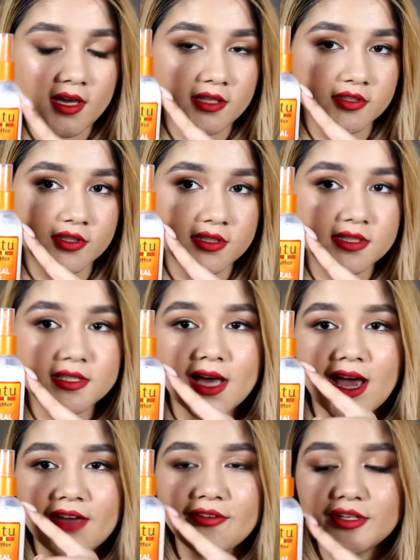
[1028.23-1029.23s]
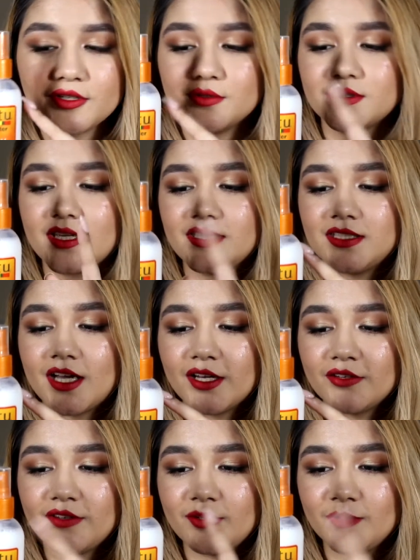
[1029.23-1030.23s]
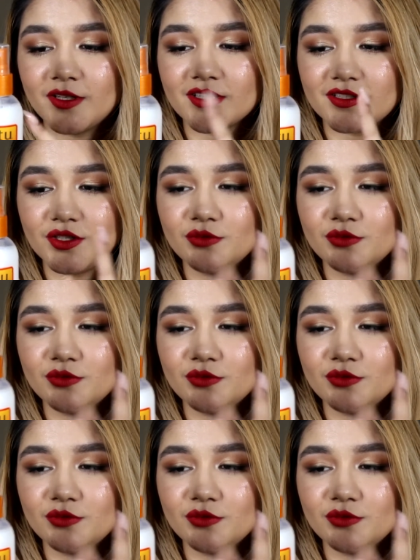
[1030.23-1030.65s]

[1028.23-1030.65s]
As you can see, I haven't used a ton of it because